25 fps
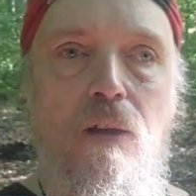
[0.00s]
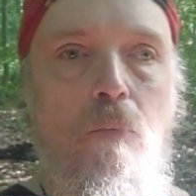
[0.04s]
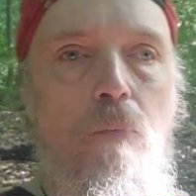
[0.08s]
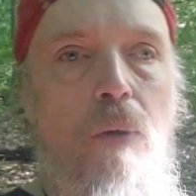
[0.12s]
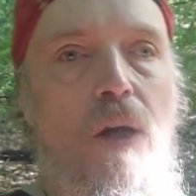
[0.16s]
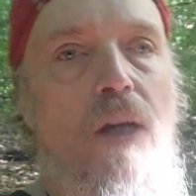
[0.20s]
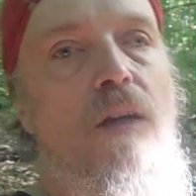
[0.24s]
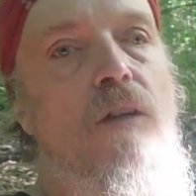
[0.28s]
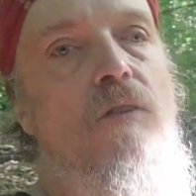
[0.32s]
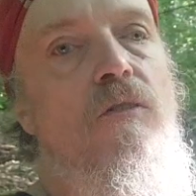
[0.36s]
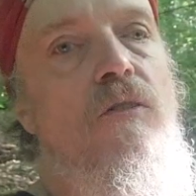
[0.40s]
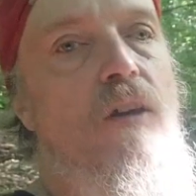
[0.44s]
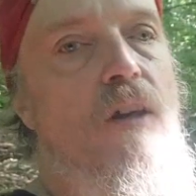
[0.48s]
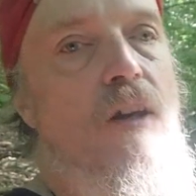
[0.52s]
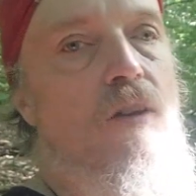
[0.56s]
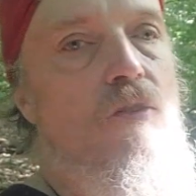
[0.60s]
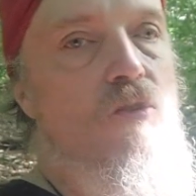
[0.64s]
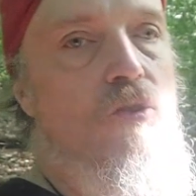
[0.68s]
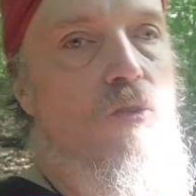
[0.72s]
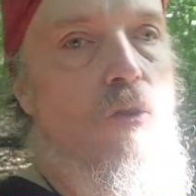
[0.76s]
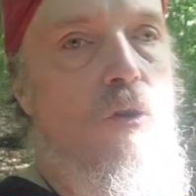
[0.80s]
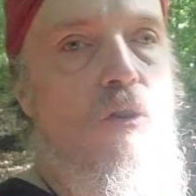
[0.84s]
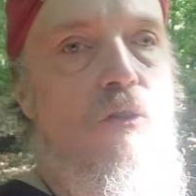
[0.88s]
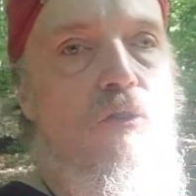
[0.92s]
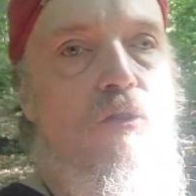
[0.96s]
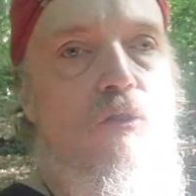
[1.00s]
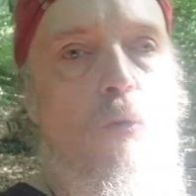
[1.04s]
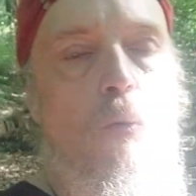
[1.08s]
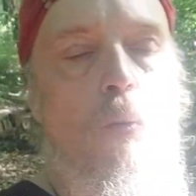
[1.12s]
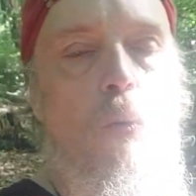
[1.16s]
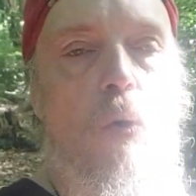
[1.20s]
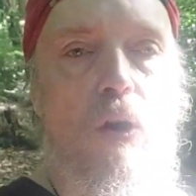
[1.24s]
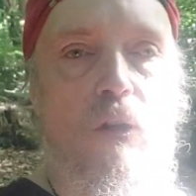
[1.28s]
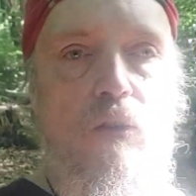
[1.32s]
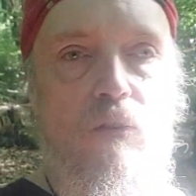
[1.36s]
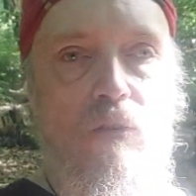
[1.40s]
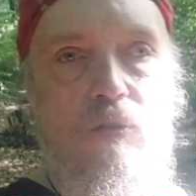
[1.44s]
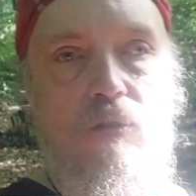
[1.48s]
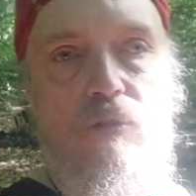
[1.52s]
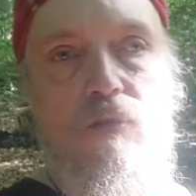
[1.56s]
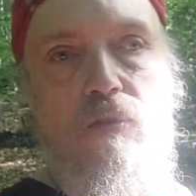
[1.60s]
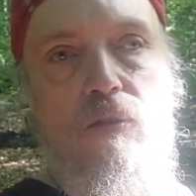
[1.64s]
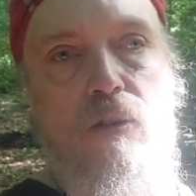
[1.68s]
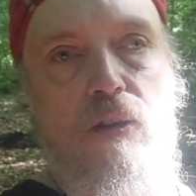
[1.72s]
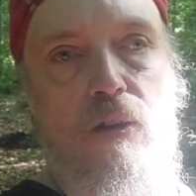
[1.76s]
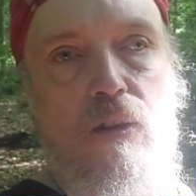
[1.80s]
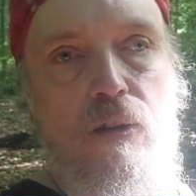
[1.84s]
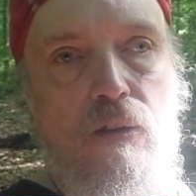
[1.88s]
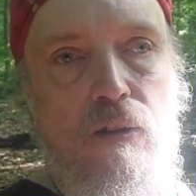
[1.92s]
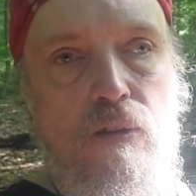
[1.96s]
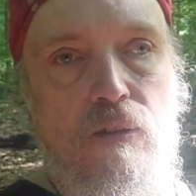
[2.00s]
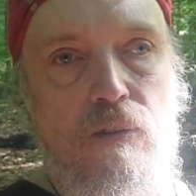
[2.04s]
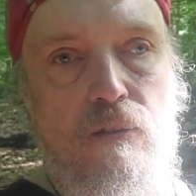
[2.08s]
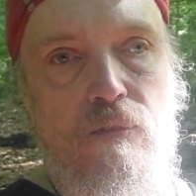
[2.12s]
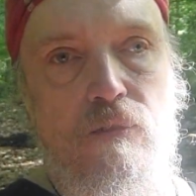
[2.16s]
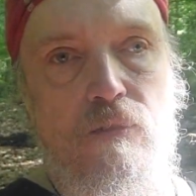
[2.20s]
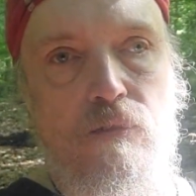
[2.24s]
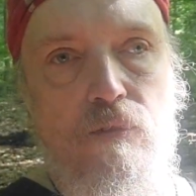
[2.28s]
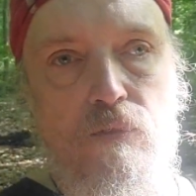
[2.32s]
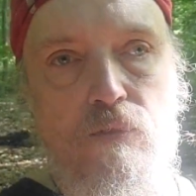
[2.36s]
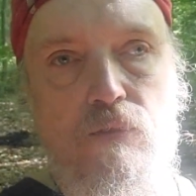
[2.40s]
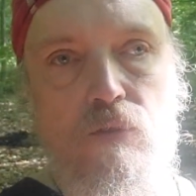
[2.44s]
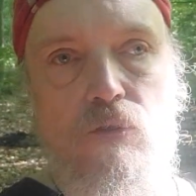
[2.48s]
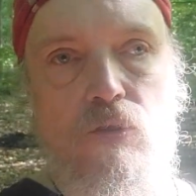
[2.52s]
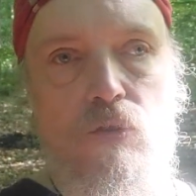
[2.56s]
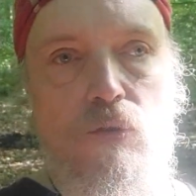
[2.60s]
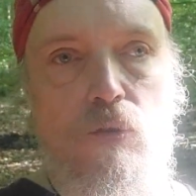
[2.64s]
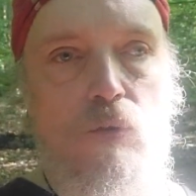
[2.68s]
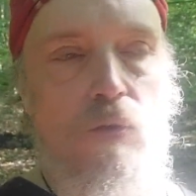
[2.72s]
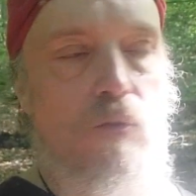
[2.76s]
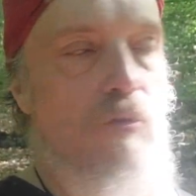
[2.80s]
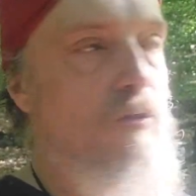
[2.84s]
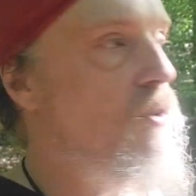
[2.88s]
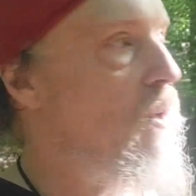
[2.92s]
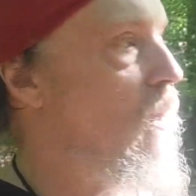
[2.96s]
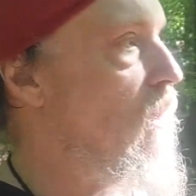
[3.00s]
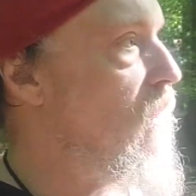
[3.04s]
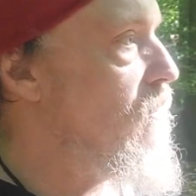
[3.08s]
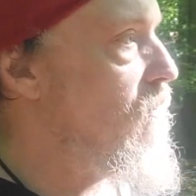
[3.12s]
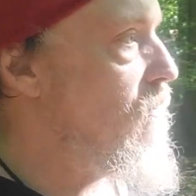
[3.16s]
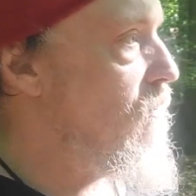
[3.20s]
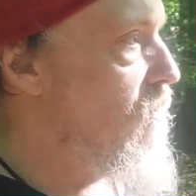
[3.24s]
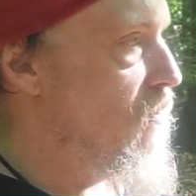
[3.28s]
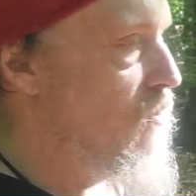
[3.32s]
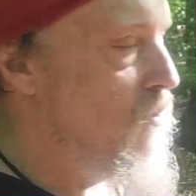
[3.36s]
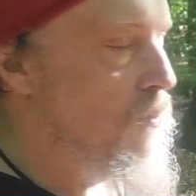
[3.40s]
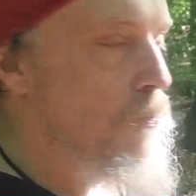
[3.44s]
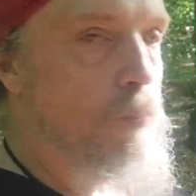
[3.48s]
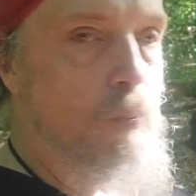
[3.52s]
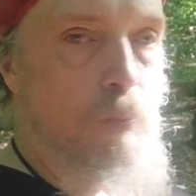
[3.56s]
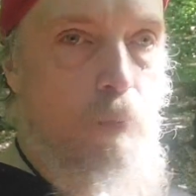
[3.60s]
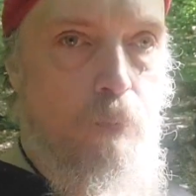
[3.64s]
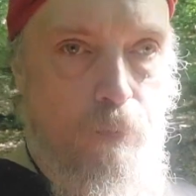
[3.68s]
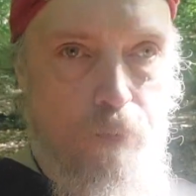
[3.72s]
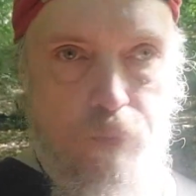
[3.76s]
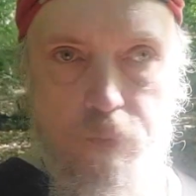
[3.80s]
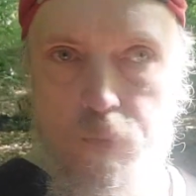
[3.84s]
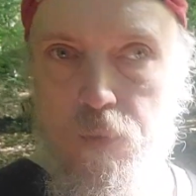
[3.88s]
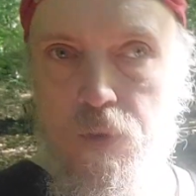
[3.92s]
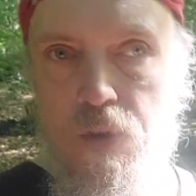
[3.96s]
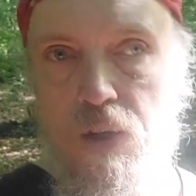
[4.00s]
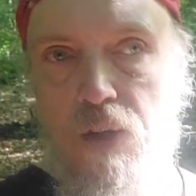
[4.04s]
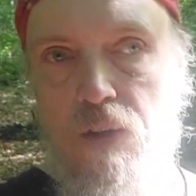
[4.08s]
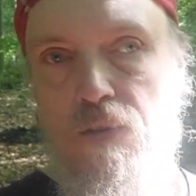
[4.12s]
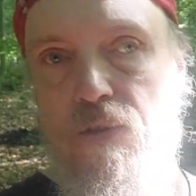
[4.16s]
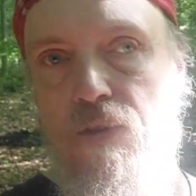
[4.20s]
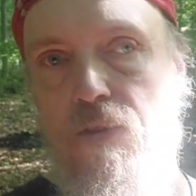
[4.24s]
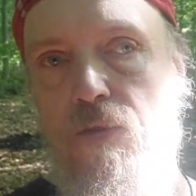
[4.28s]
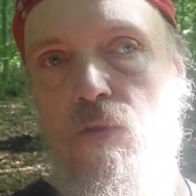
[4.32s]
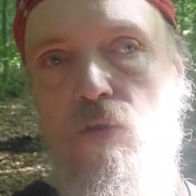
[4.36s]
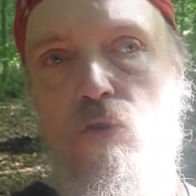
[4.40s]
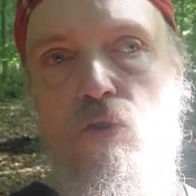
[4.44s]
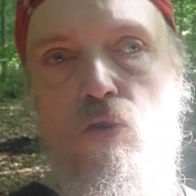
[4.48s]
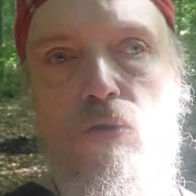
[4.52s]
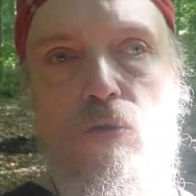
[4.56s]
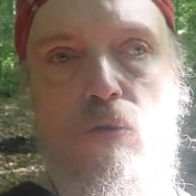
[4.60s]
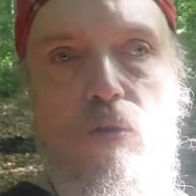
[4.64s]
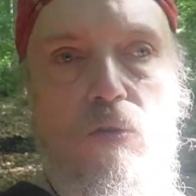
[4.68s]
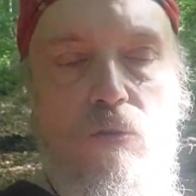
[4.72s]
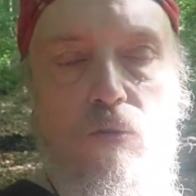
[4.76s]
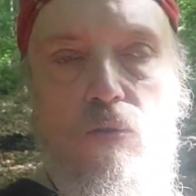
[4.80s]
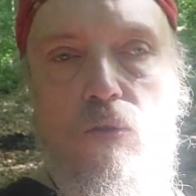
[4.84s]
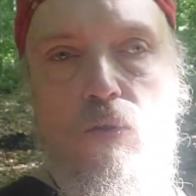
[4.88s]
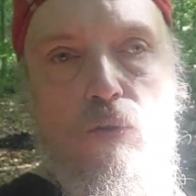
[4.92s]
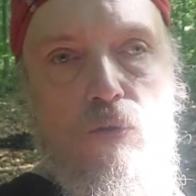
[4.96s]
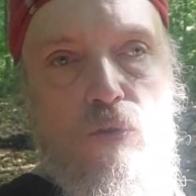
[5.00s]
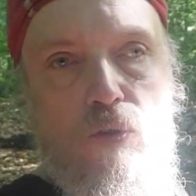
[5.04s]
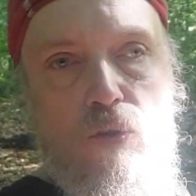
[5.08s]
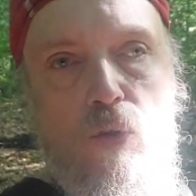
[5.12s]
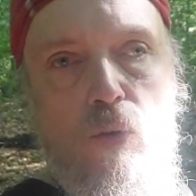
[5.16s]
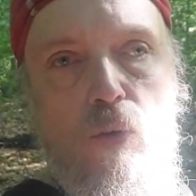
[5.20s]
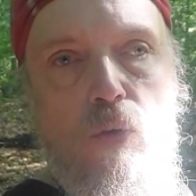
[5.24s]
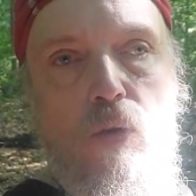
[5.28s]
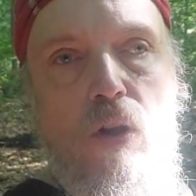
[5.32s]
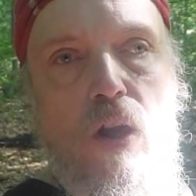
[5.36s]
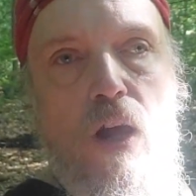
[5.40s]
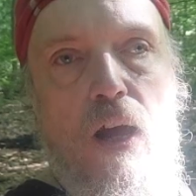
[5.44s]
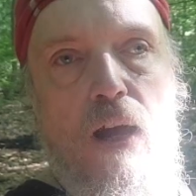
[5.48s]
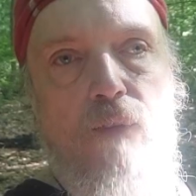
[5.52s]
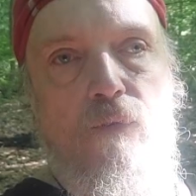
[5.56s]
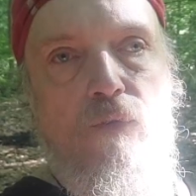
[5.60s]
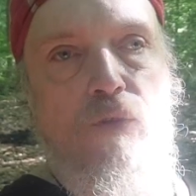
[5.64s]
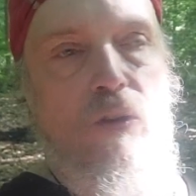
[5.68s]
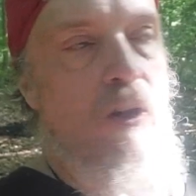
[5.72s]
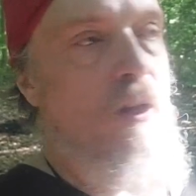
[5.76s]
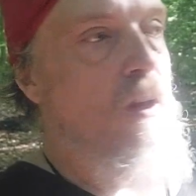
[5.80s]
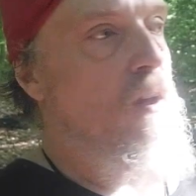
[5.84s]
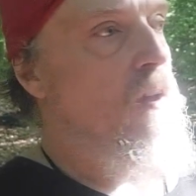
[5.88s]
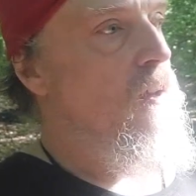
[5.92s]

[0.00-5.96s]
Bangladesh also wants to send his kids to school, and